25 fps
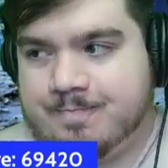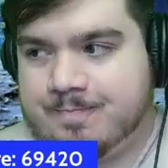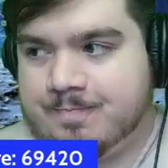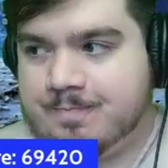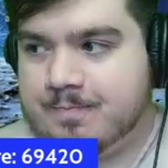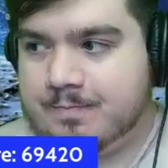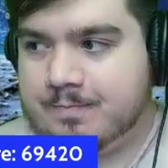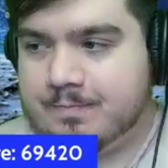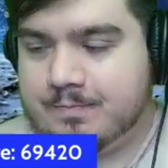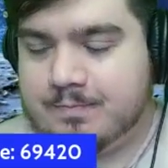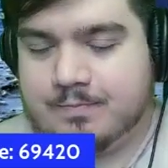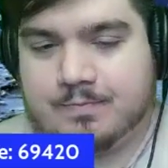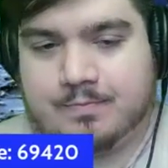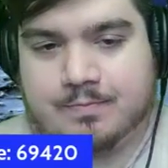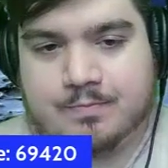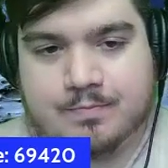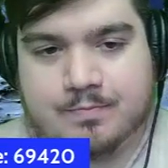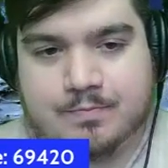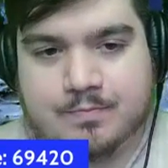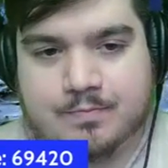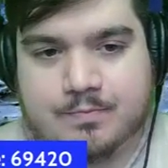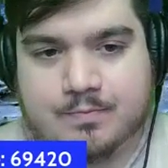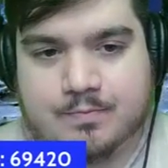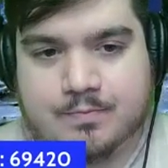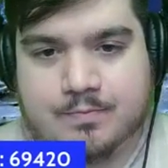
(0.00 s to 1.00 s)

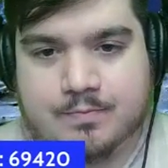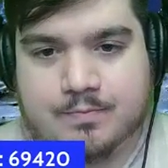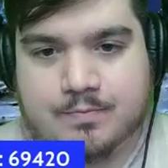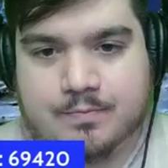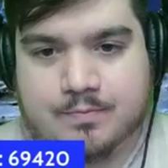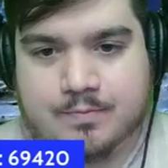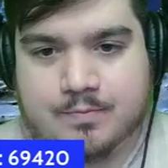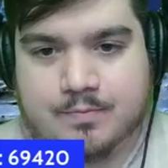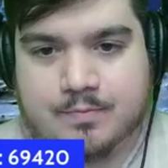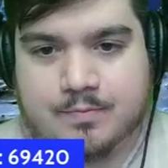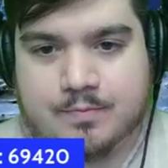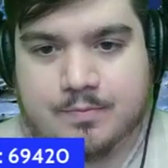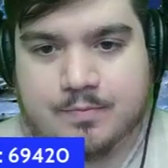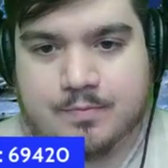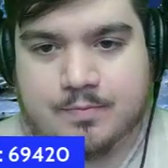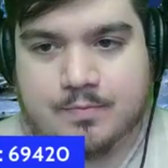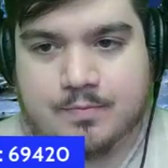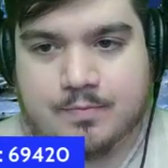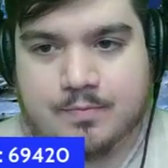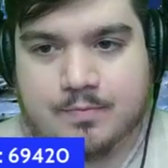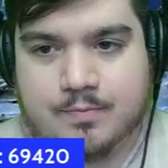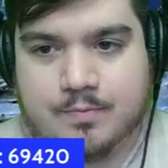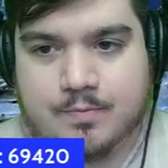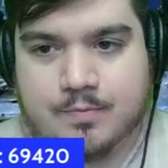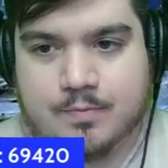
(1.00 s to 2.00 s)

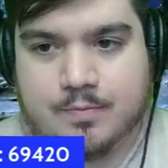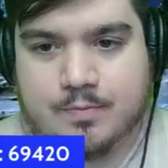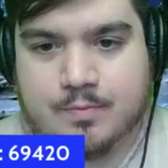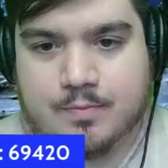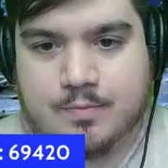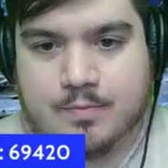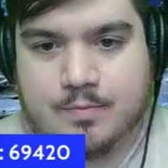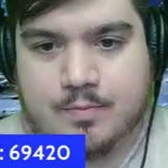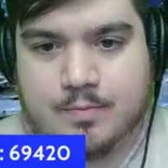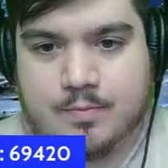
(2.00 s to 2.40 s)
(not speaking)